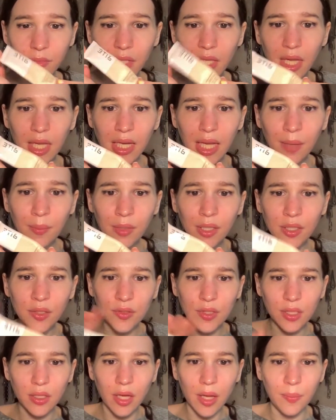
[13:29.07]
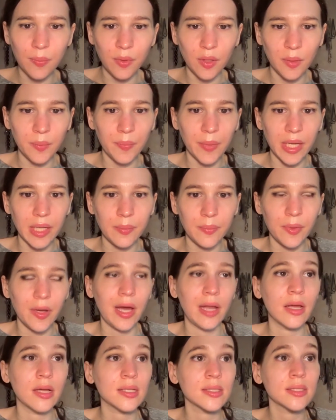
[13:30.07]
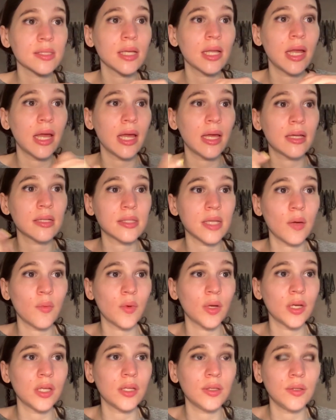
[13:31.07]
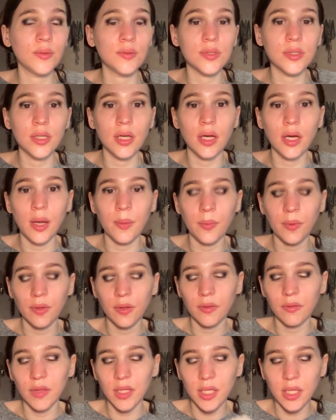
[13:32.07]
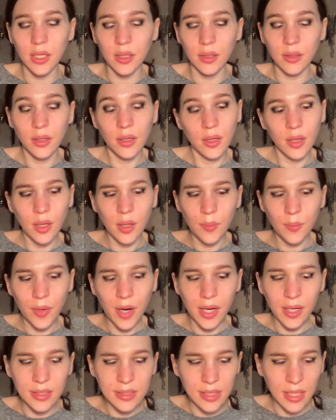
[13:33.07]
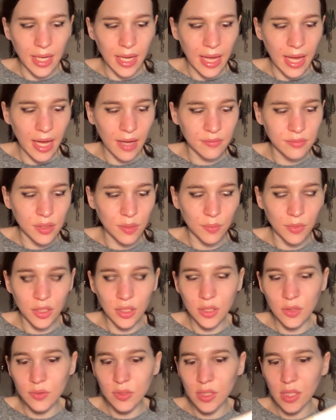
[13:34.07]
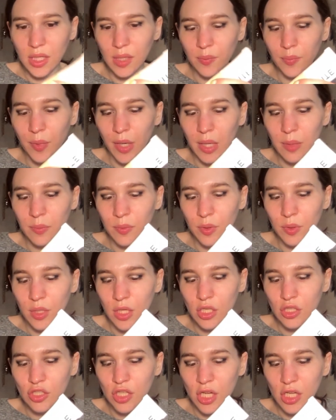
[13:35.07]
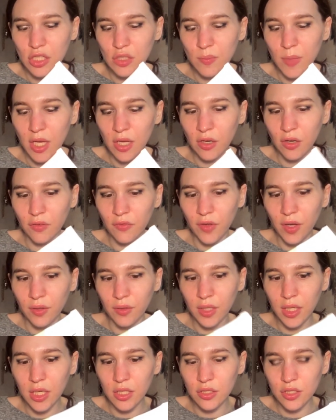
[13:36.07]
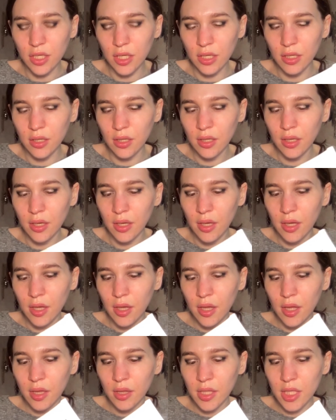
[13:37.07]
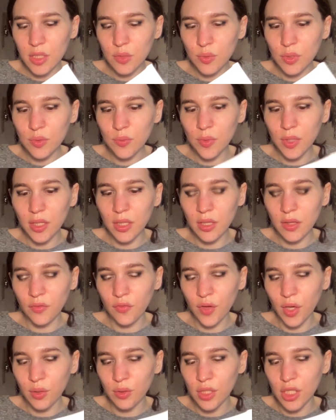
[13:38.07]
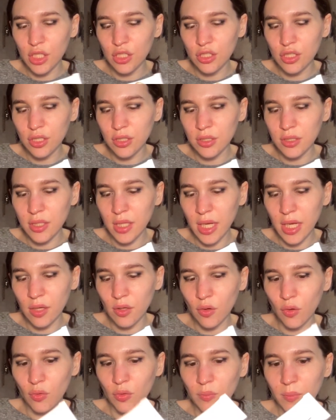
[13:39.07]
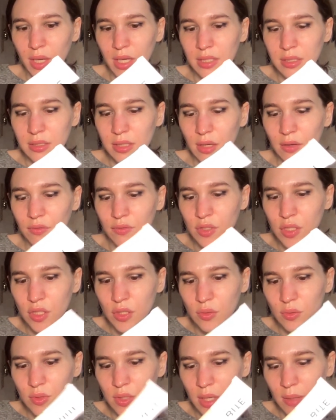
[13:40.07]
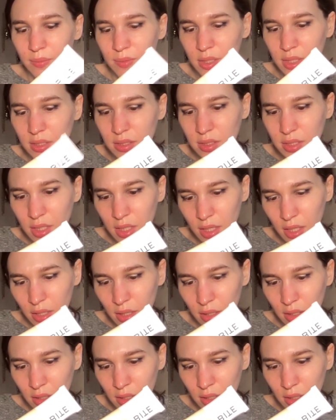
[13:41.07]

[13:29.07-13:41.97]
Now I'm going to use a couple of Bite products today, because I want to use a couple of the products that I have. So I'm going to use the Bite Beauty Changemaker Foundation. This was one of the foundations that I goaled myself to use up this year.